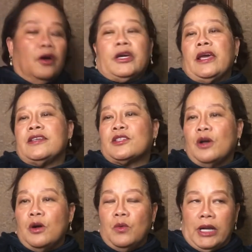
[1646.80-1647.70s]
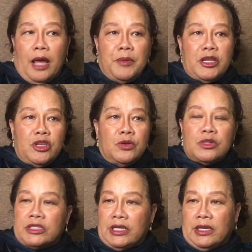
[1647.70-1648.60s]
Okay, so what I've been
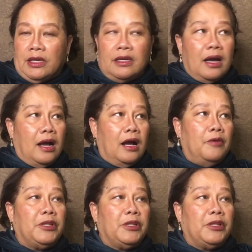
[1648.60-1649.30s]
using uh,